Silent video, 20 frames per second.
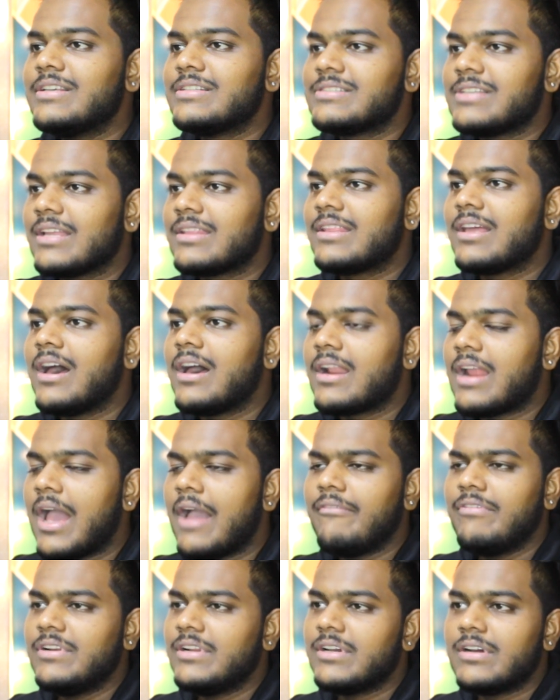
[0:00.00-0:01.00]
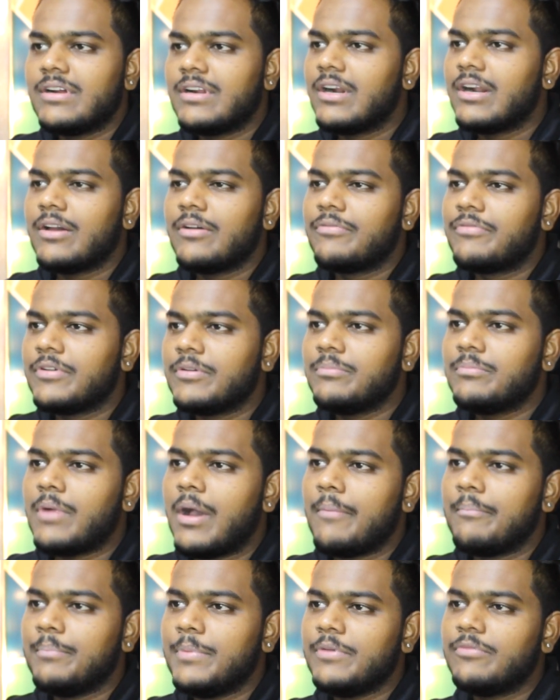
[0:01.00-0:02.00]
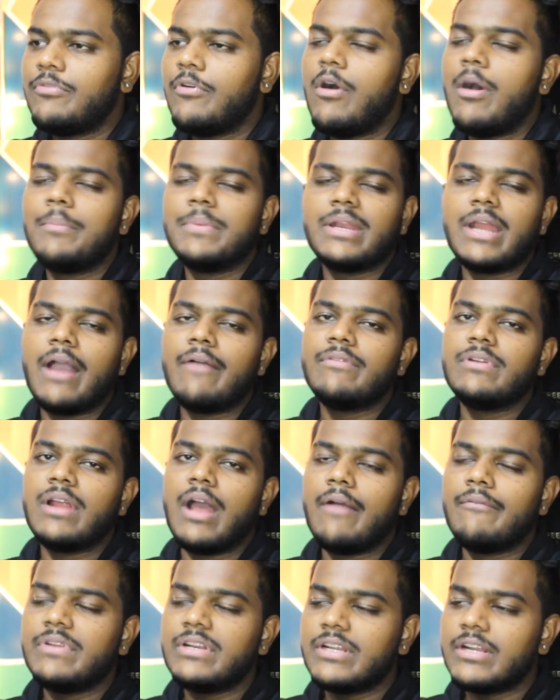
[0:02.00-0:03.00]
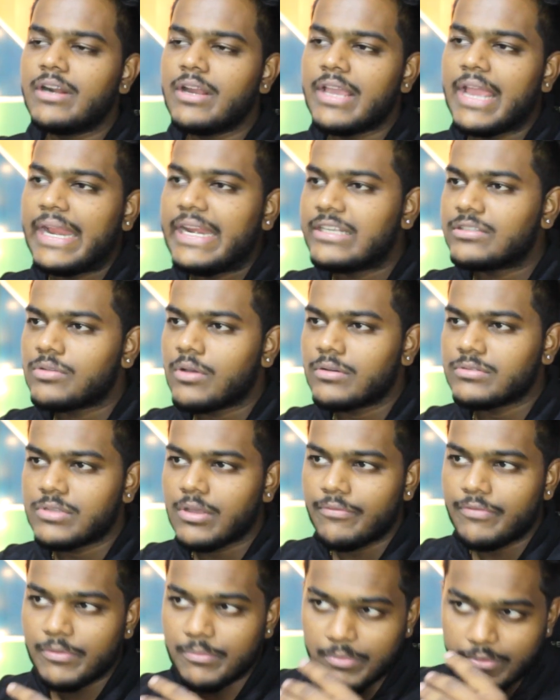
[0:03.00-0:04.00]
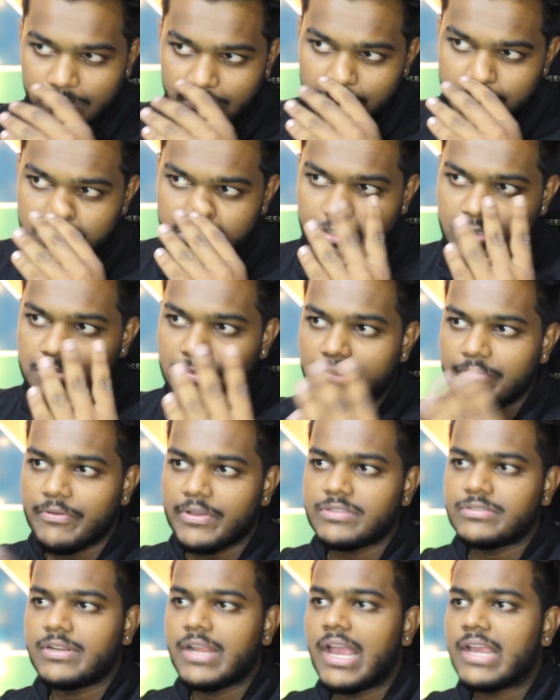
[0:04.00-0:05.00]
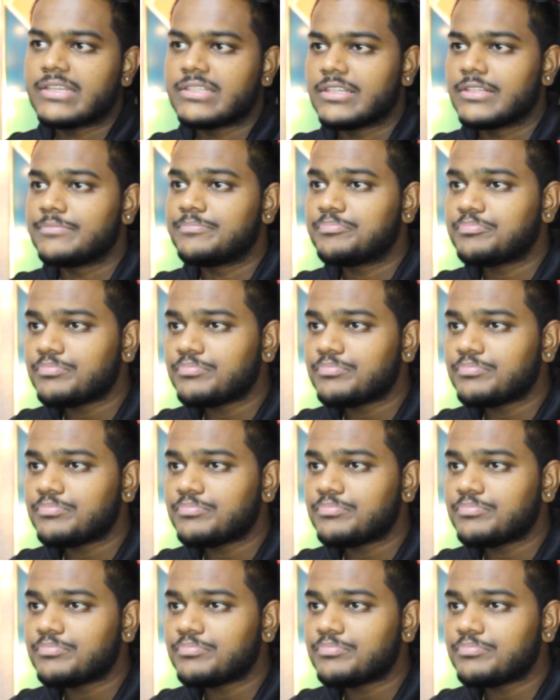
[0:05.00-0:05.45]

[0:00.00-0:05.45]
Xatar, I haven't heard of him before. I mean, I haven't heard any songs of him before, so it's my first reaction.